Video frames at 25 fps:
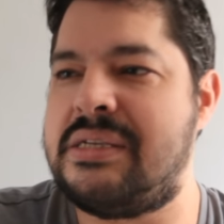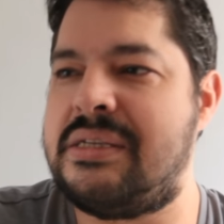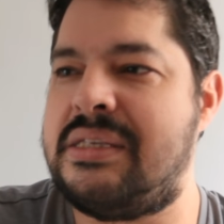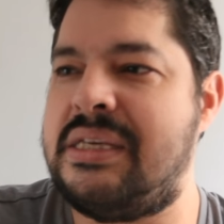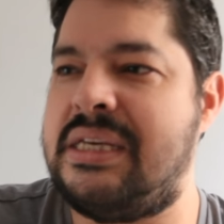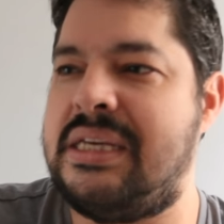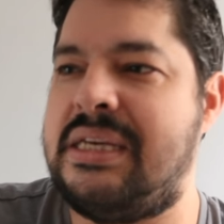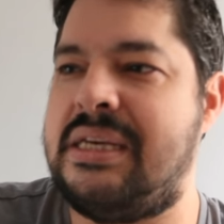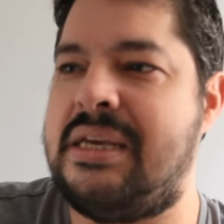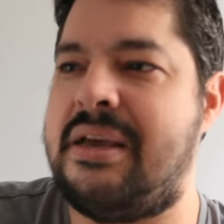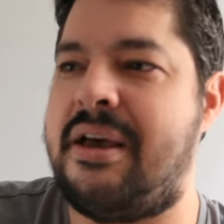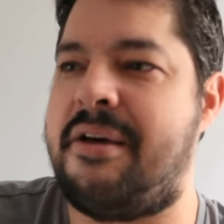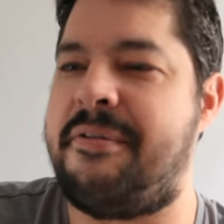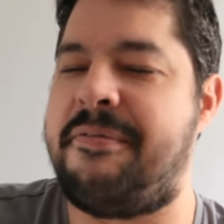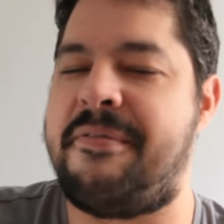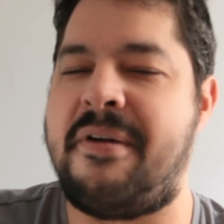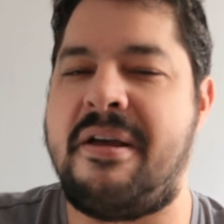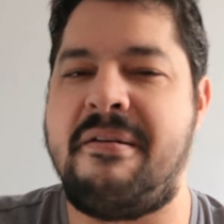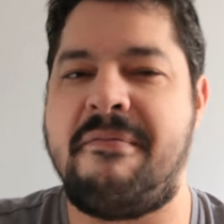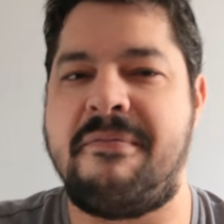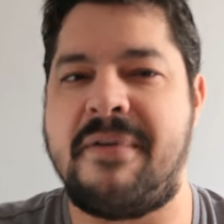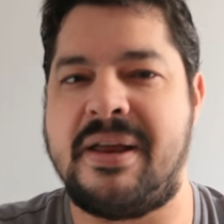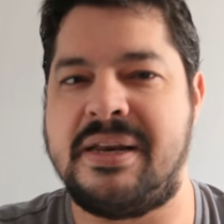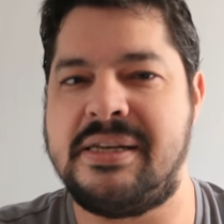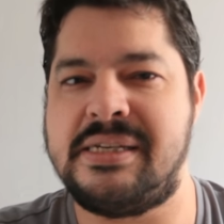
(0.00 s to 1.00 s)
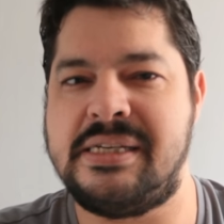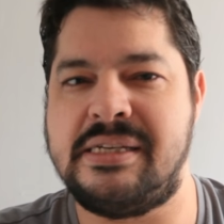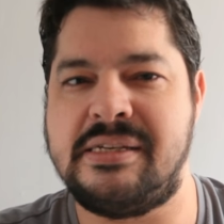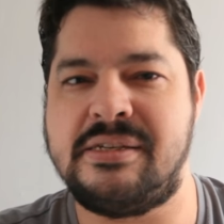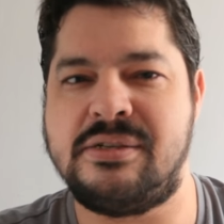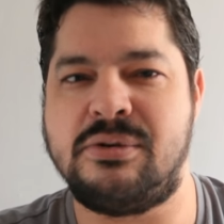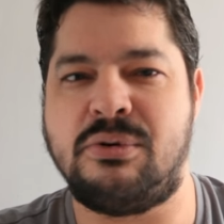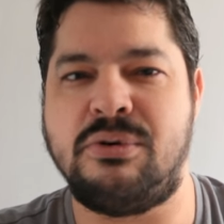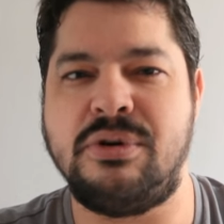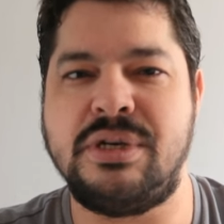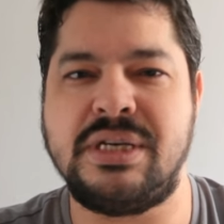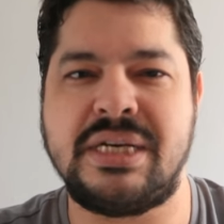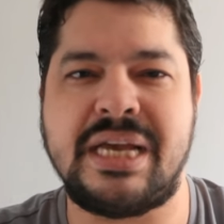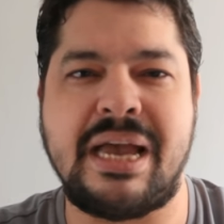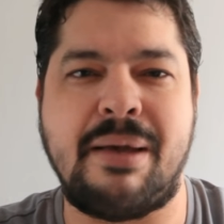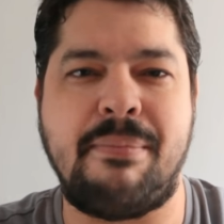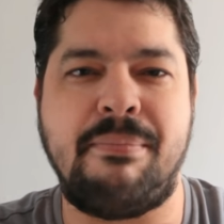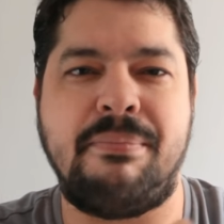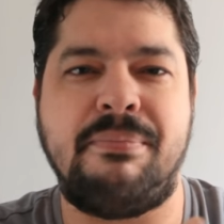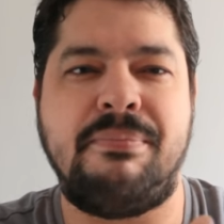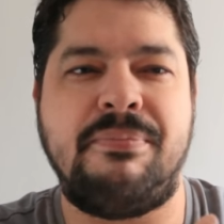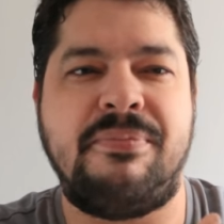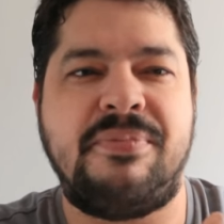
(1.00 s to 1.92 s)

the Fighting Fantasy stories, can